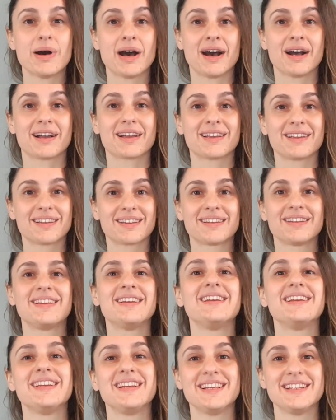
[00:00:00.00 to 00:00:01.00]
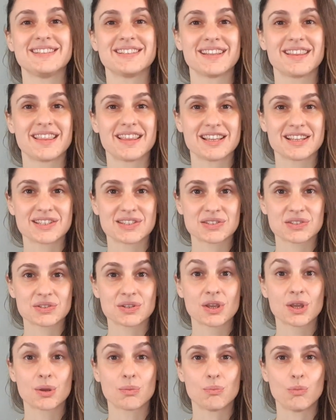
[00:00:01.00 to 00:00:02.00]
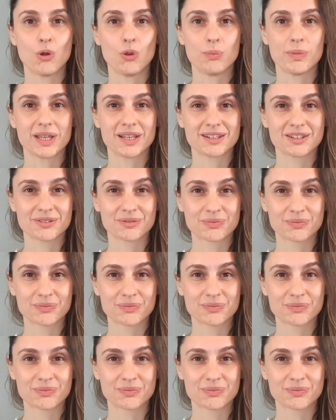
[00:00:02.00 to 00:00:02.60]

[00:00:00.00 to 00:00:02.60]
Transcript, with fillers: back into this moment.